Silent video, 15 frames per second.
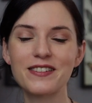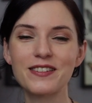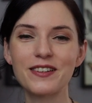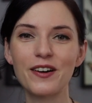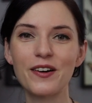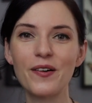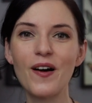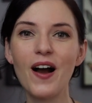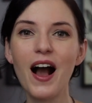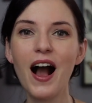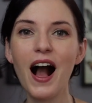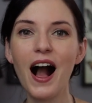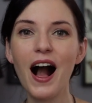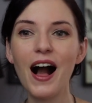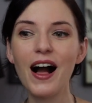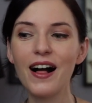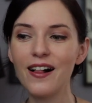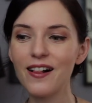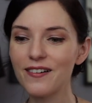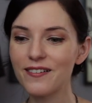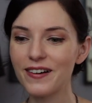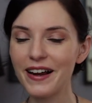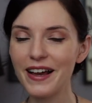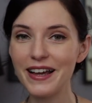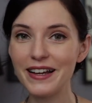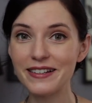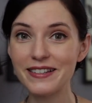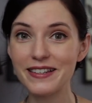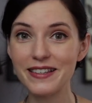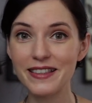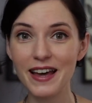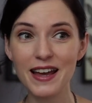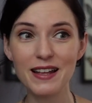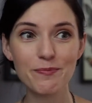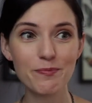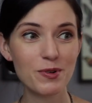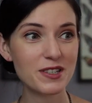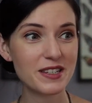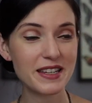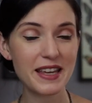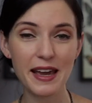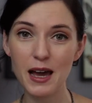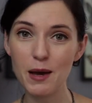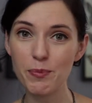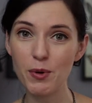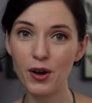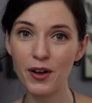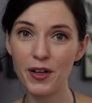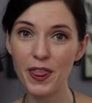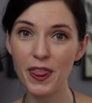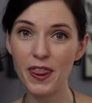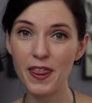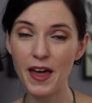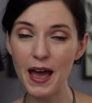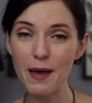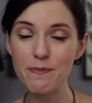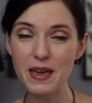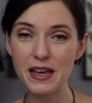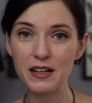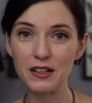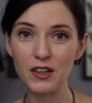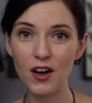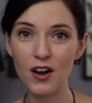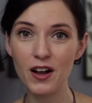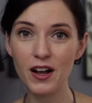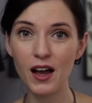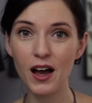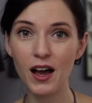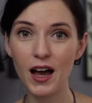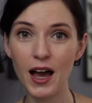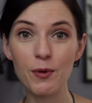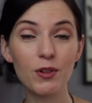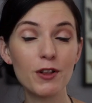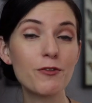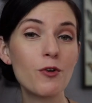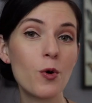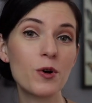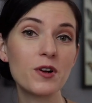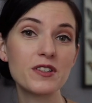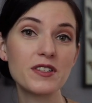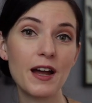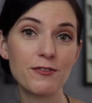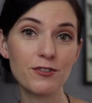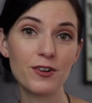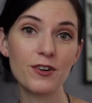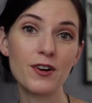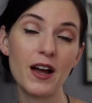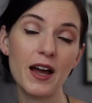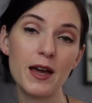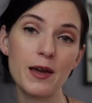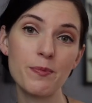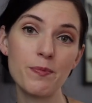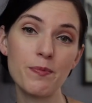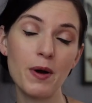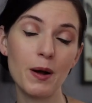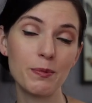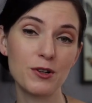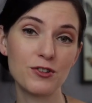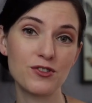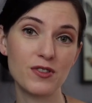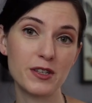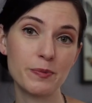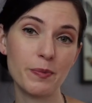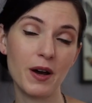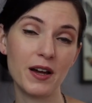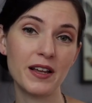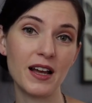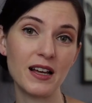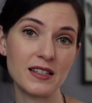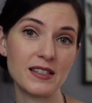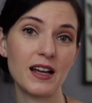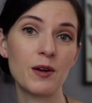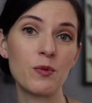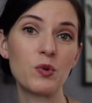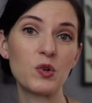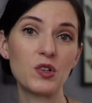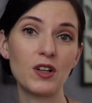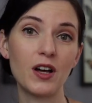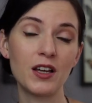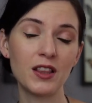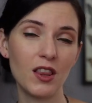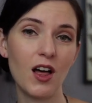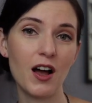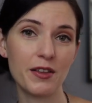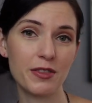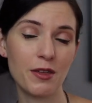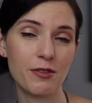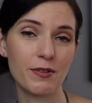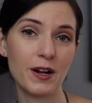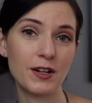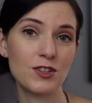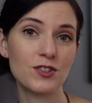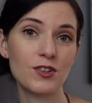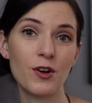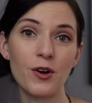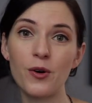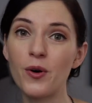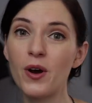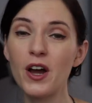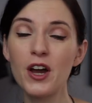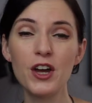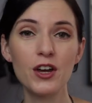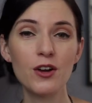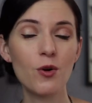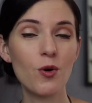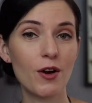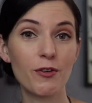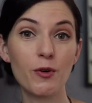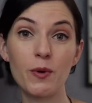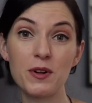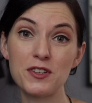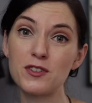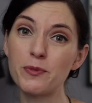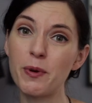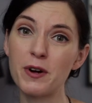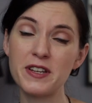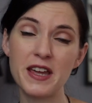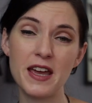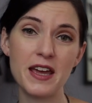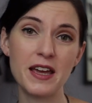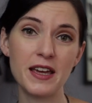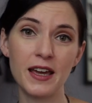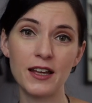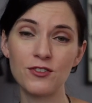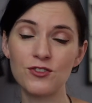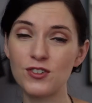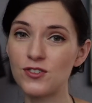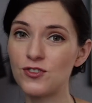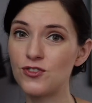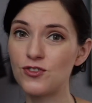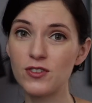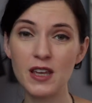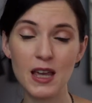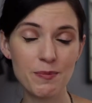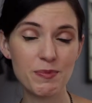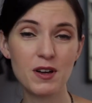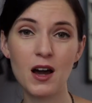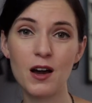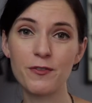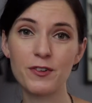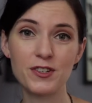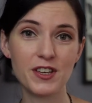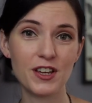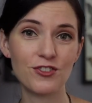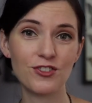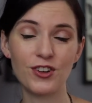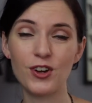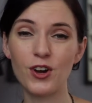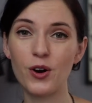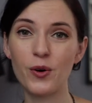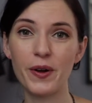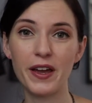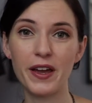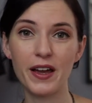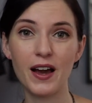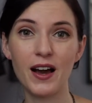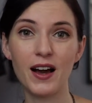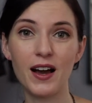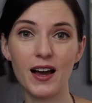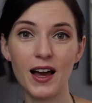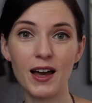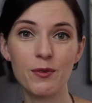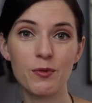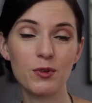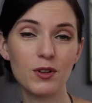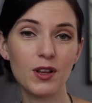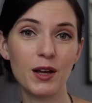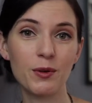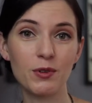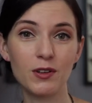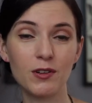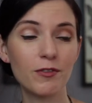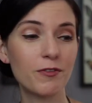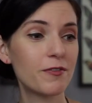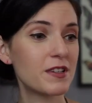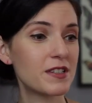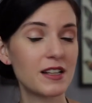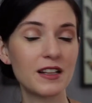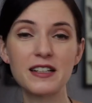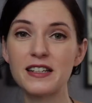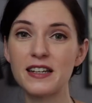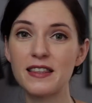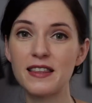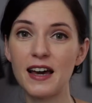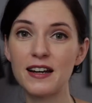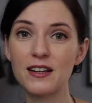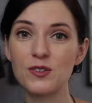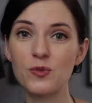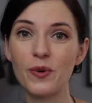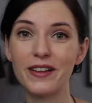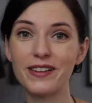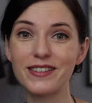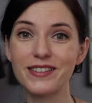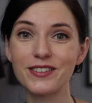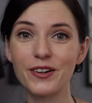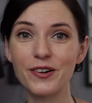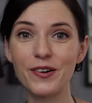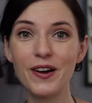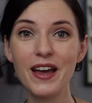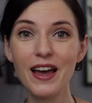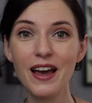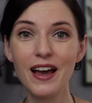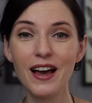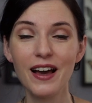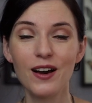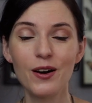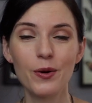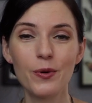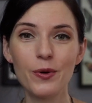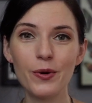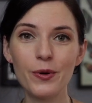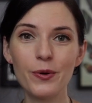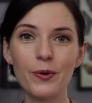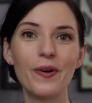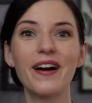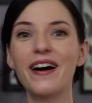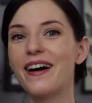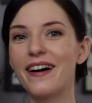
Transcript: So. All right, that puts a cap on that make-along. I will, of course, after I publish this podcast, I will unlock the thread, so whoever wants to partake and just keep the conversation going, I will facilitate that as well. So, woohoo!